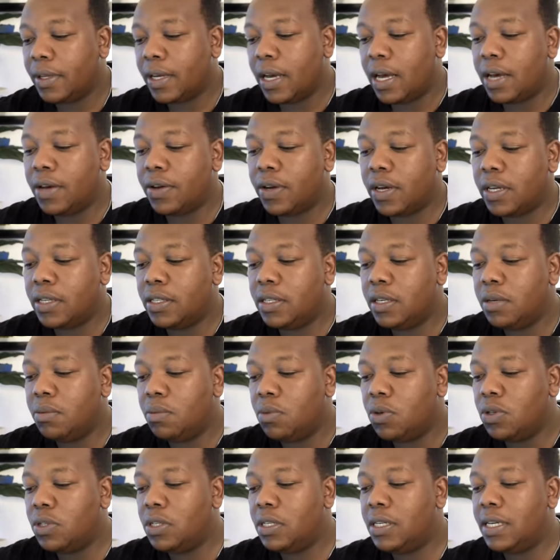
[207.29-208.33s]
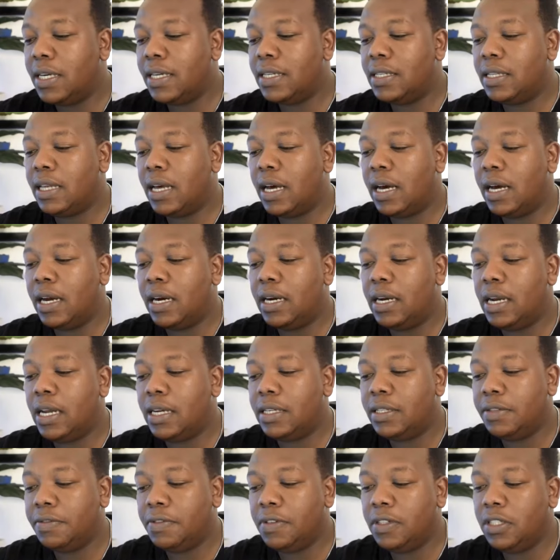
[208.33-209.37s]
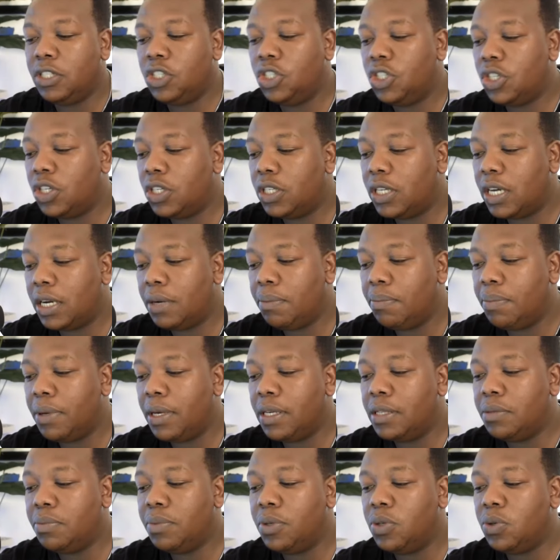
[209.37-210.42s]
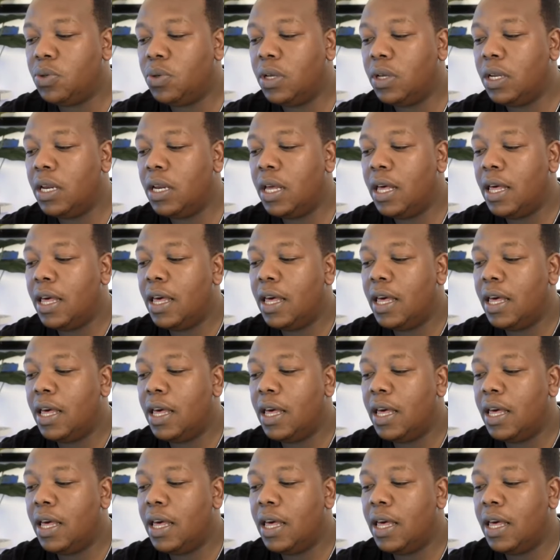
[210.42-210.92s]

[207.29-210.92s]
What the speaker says: You can see most tests are relatively short and pays between,